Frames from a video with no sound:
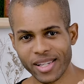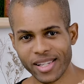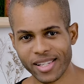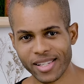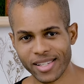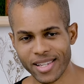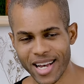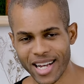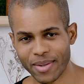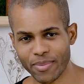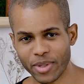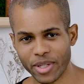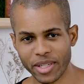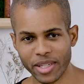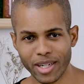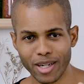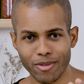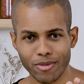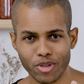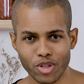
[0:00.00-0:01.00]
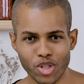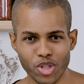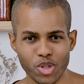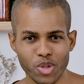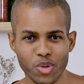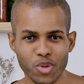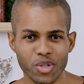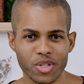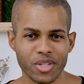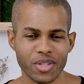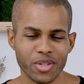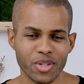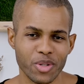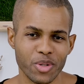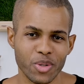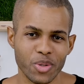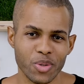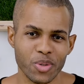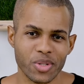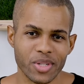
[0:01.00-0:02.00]
segment of Juice
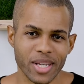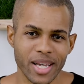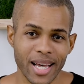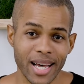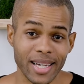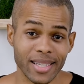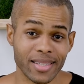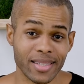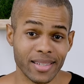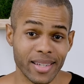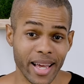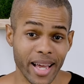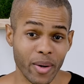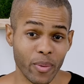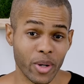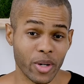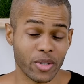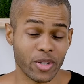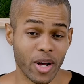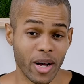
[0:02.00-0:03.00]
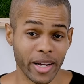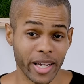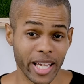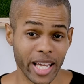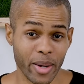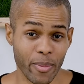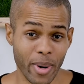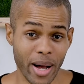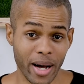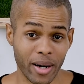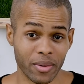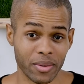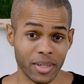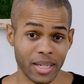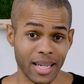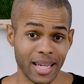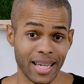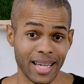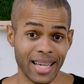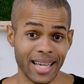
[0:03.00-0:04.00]
News. Today we are talking
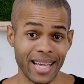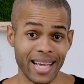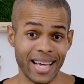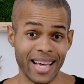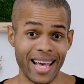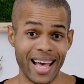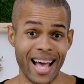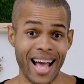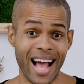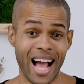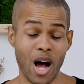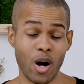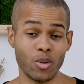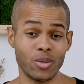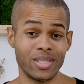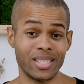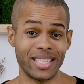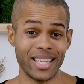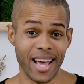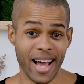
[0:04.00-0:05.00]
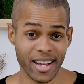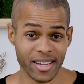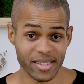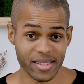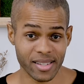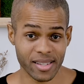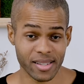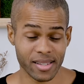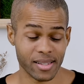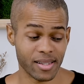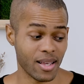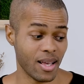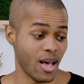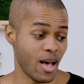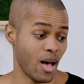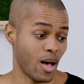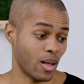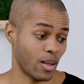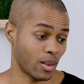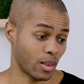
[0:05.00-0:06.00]
about how Texas
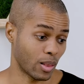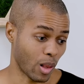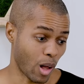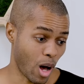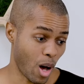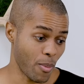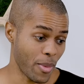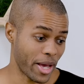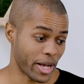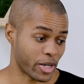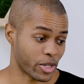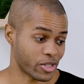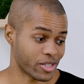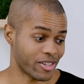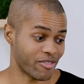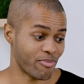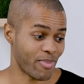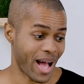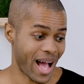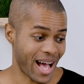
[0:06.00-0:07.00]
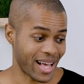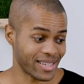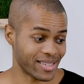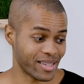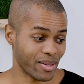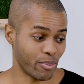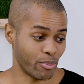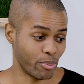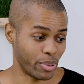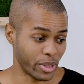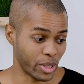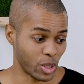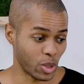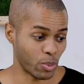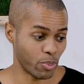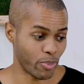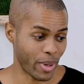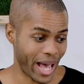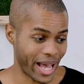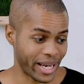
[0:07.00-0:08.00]
lawmakers have passed a
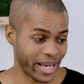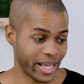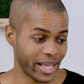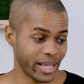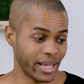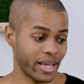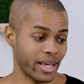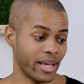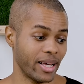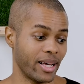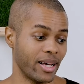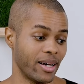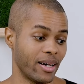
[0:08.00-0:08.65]
bill banning